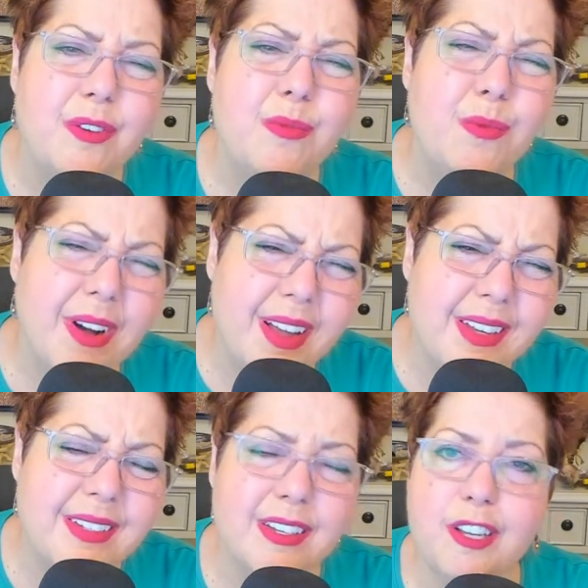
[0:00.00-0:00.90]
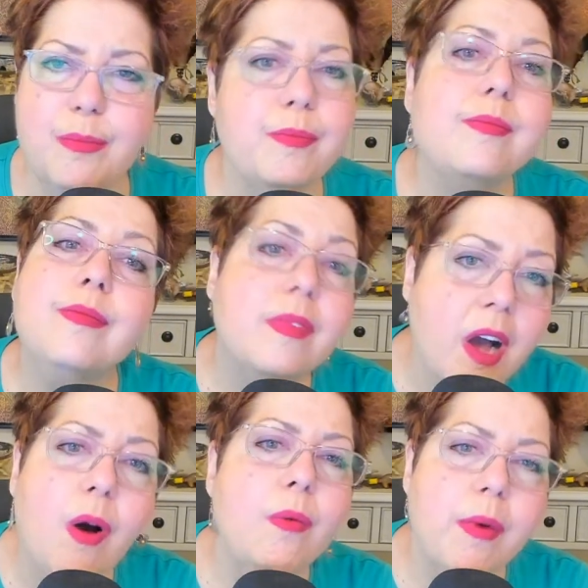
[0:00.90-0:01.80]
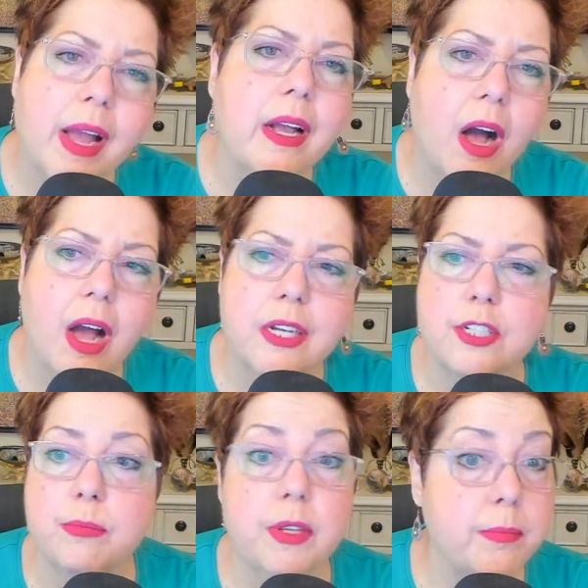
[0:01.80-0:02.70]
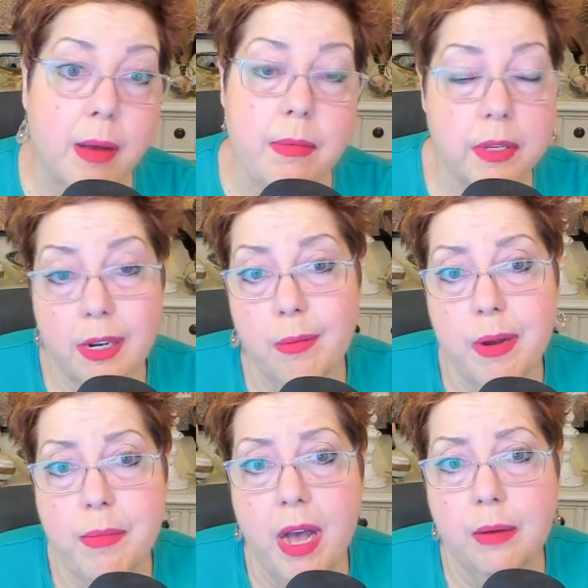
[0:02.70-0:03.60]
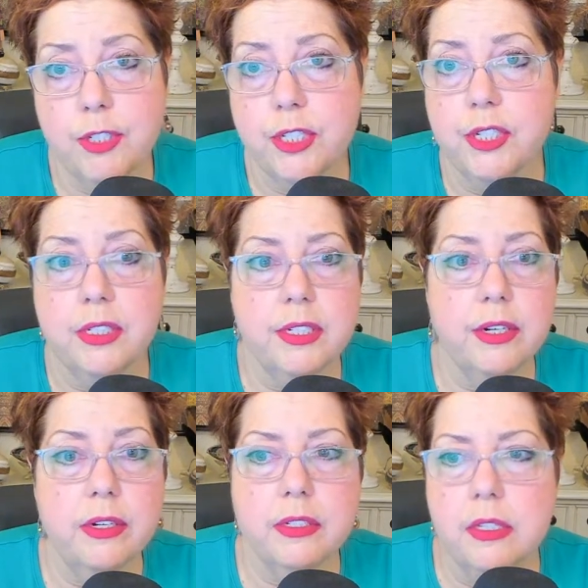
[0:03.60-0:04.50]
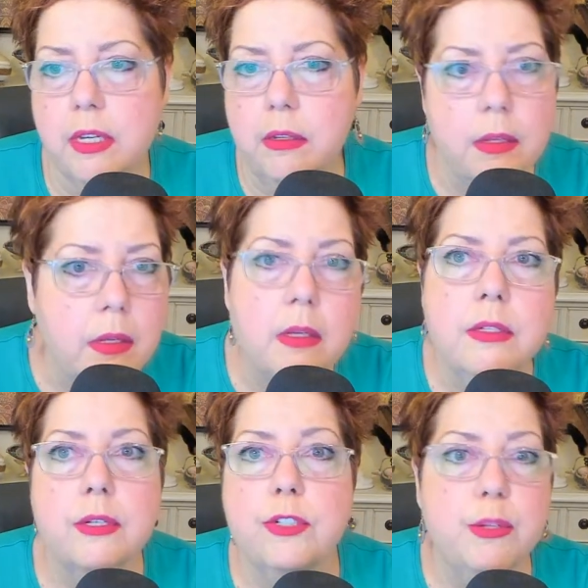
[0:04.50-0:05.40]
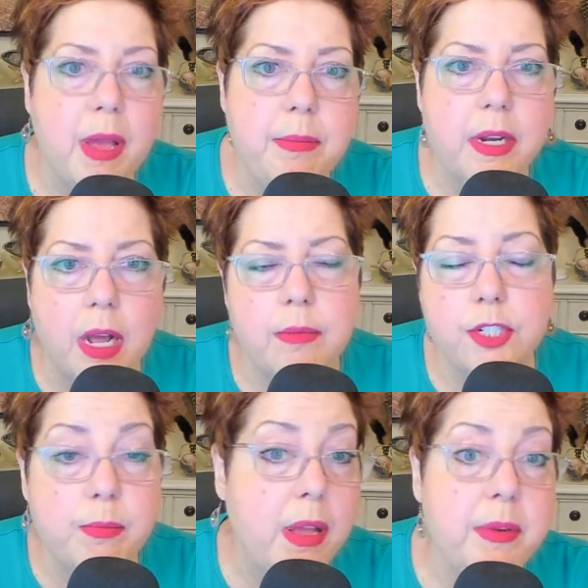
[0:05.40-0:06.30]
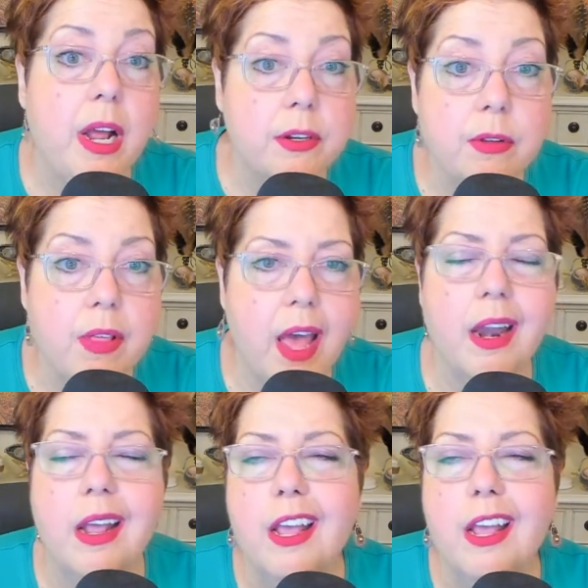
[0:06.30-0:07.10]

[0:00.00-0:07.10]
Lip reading: What? Oh my gosh. But mom, you know, my mom, she took it seriously. So she made me not do that.